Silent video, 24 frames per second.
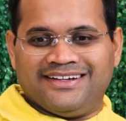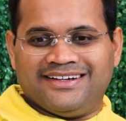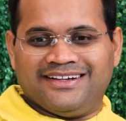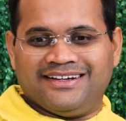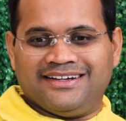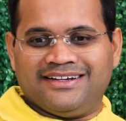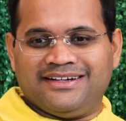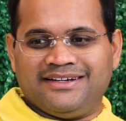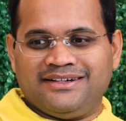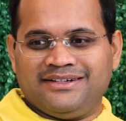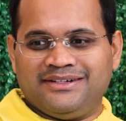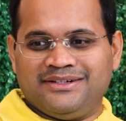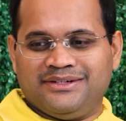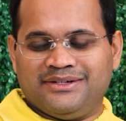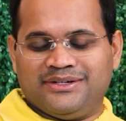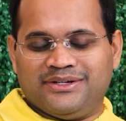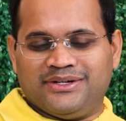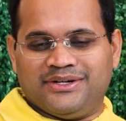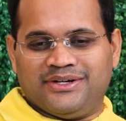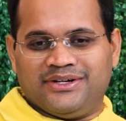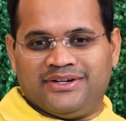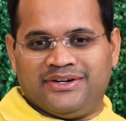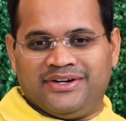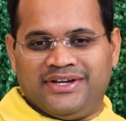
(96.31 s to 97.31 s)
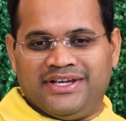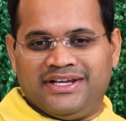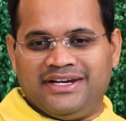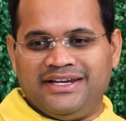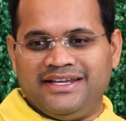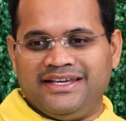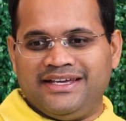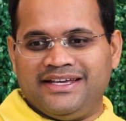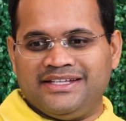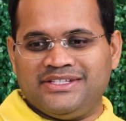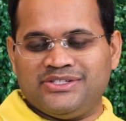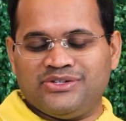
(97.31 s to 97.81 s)
I
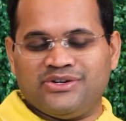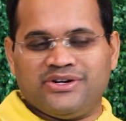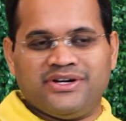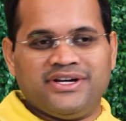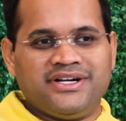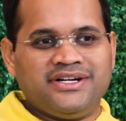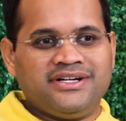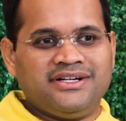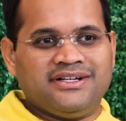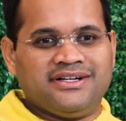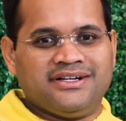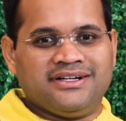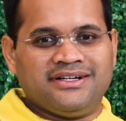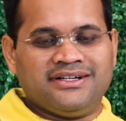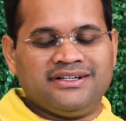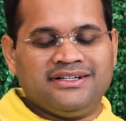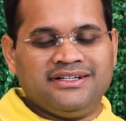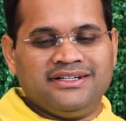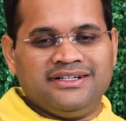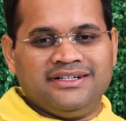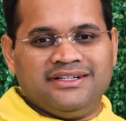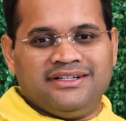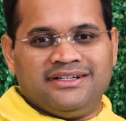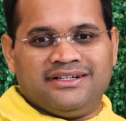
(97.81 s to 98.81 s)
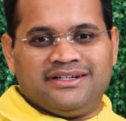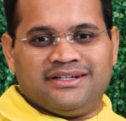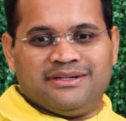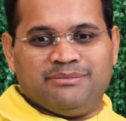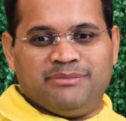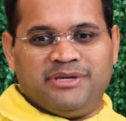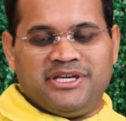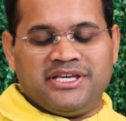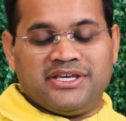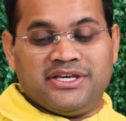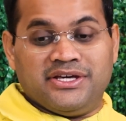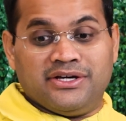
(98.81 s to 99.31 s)
really enjoyed
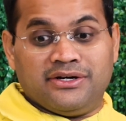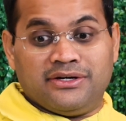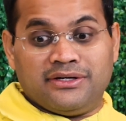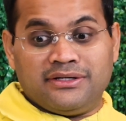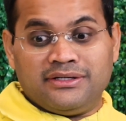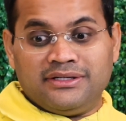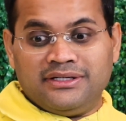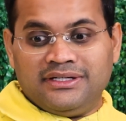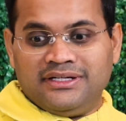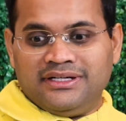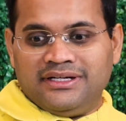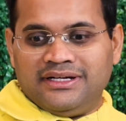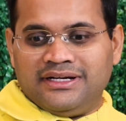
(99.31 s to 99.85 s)
being here.